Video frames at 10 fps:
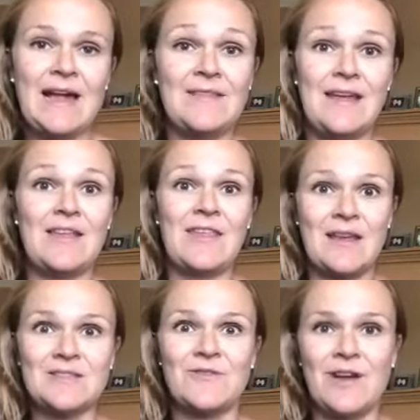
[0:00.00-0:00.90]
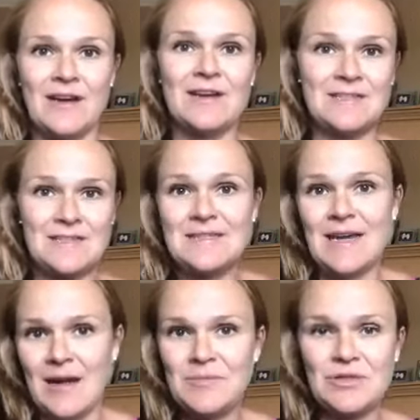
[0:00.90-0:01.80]
and they think it's fun and it's a
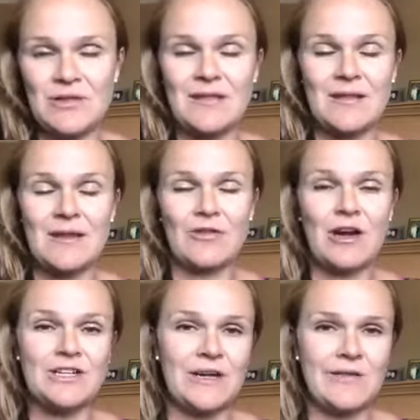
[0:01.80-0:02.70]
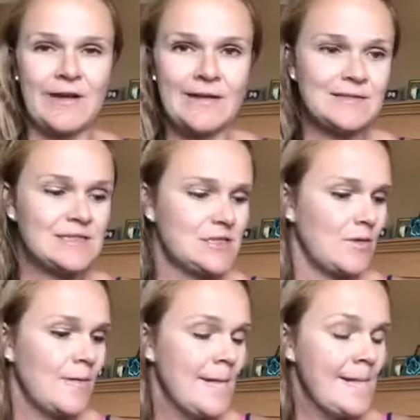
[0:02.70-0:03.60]
dip, so then they crush it, right? So